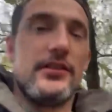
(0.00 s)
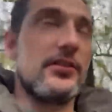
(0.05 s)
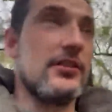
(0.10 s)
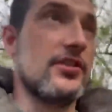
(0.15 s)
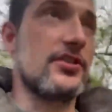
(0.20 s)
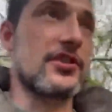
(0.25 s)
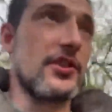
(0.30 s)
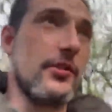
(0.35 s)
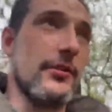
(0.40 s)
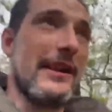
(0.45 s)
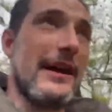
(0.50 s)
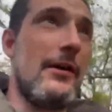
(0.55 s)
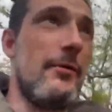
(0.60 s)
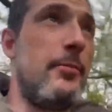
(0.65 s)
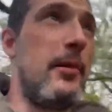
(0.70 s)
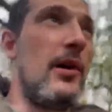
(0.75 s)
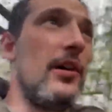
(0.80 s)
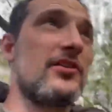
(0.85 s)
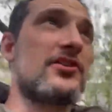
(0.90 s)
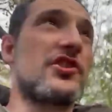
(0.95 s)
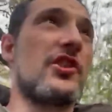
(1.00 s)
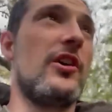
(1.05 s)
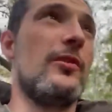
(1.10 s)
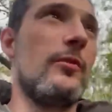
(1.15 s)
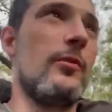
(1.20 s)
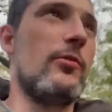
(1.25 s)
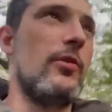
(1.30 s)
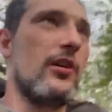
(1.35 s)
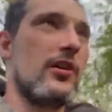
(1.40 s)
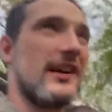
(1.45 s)
So we're now parked up,
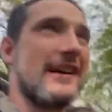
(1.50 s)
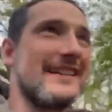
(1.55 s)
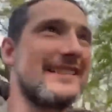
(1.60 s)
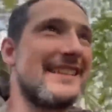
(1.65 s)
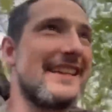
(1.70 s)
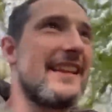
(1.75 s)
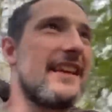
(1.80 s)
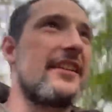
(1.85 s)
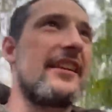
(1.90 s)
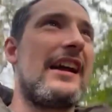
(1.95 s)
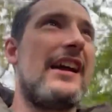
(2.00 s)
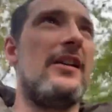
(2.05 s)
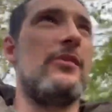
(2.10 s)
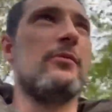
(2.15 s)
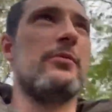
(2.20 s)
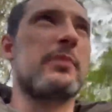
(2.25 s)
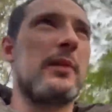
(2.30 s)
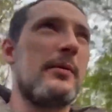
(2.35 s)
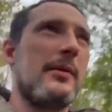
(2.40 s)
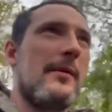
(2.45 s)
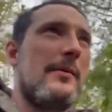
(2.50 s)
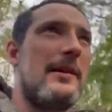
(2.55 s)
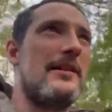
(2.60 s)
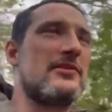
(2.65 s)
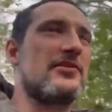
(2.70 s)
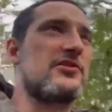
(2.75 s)
we're walking to the ground, probably about